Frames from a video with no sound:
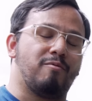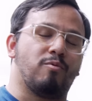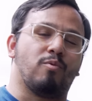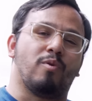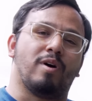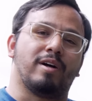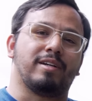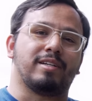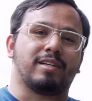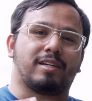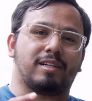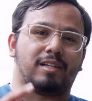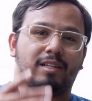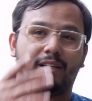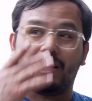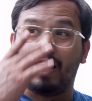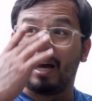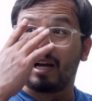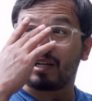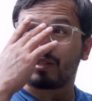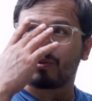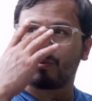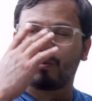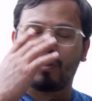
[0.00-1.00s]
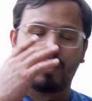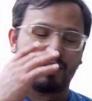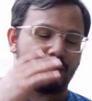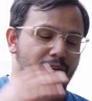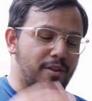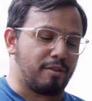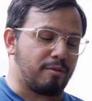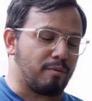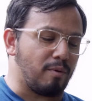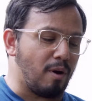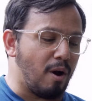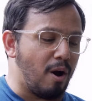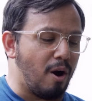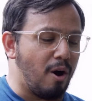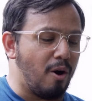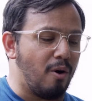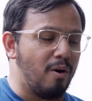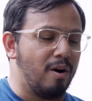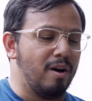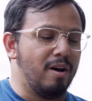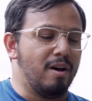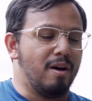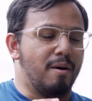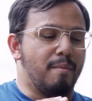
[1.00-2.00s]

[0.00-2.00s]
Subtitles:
one to collect, one to throw.